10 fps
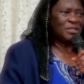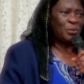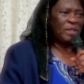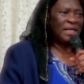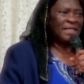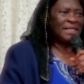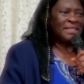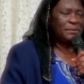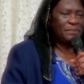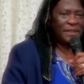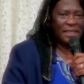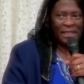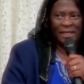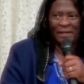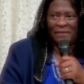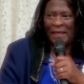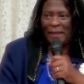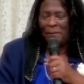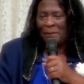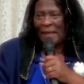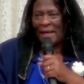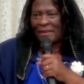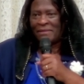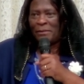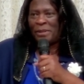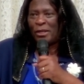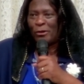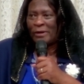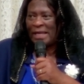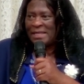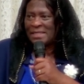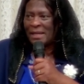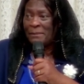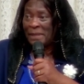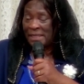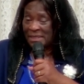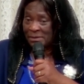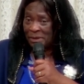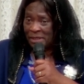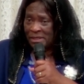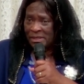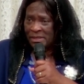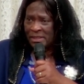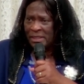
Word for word: week, let it be the impact, there be great amazement